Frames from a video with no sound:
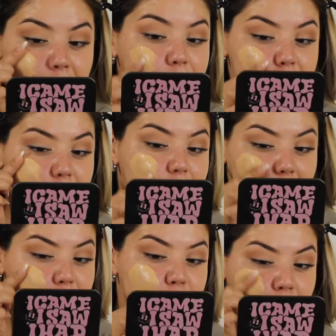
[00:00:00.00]
do
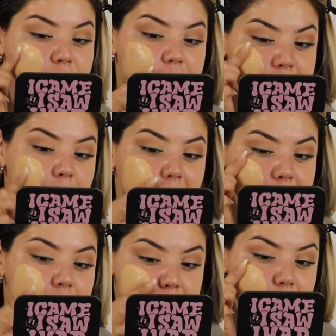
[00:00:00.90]
lash courses? Am I
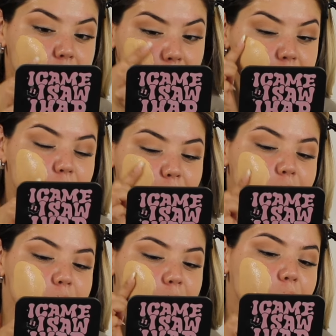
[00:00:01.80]
gonna do a lash
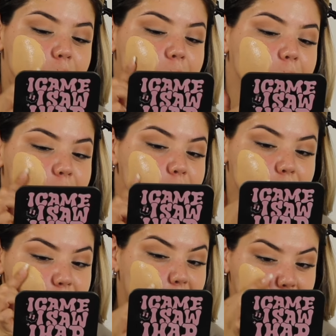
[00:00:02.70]
course? Is Kira Sky gonna
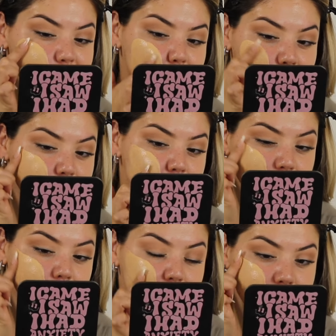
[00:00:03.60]
do a lash course? You
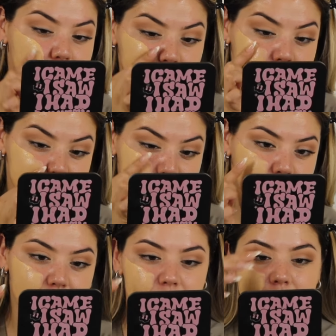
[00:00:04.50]
know, etc.,
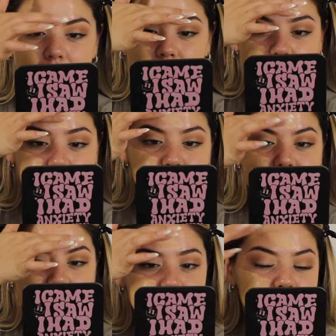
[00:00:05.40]
etc. And
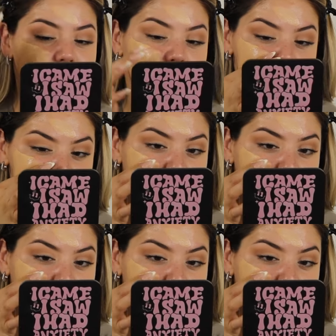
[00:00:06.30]
believe me, you guys,